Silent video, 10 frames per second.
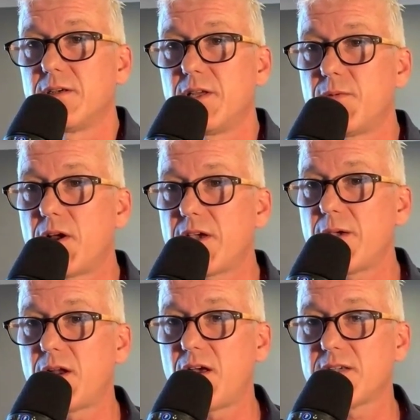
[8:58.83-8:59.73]
You know, when I
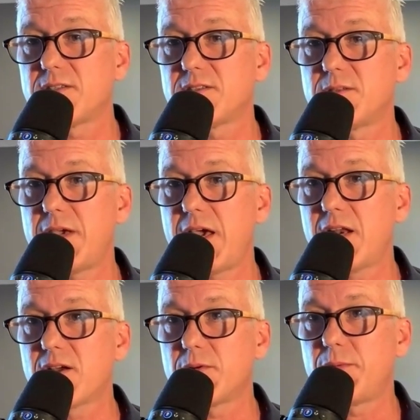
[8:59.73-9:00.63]
get my license to be a
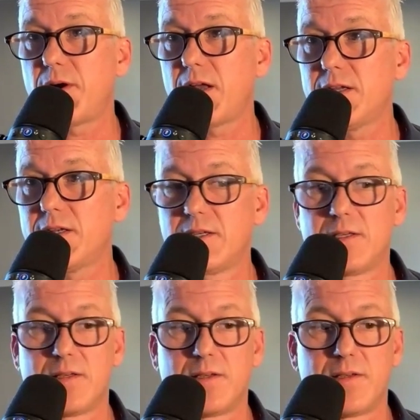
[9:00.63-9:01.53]
helicopter pilot,
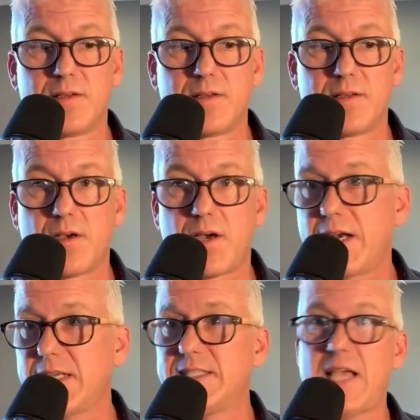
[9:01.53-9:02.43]
I
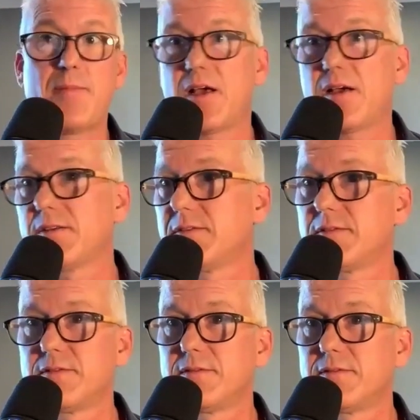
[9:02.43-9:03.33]
can examine it
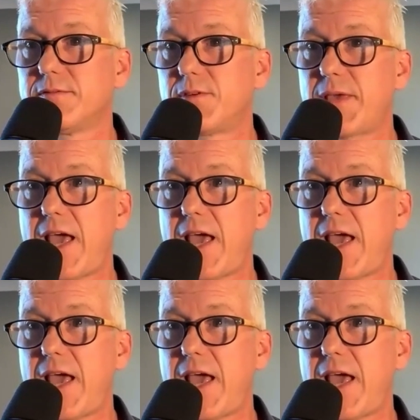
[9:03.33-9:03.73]
from